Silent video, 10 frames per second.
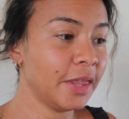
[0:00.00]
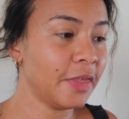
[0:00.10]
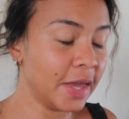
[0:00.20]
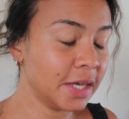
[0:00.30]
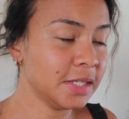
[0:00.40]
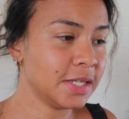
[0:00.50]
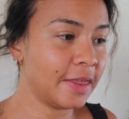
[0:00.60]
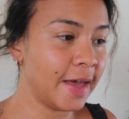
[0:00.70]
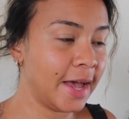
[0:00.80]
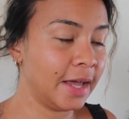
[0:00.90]
things
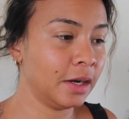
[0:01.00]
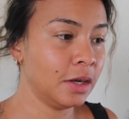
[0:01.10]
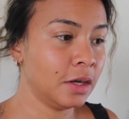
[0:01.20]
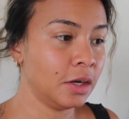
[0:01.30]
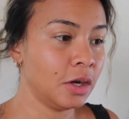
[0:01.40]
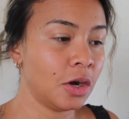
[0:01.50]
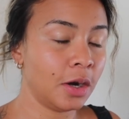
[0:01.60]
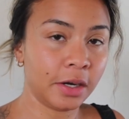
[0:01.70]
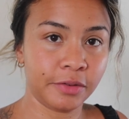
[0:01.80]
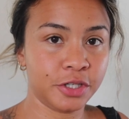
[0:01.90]
that
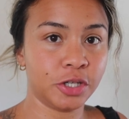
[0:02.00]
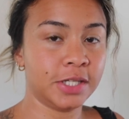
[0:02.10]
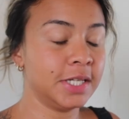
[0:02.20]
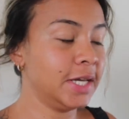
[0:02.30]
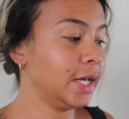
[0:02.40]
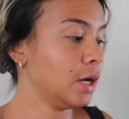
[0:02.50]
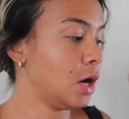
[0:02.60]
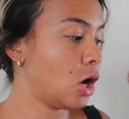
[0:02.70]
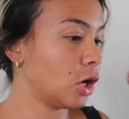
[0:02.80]
aren't restricting,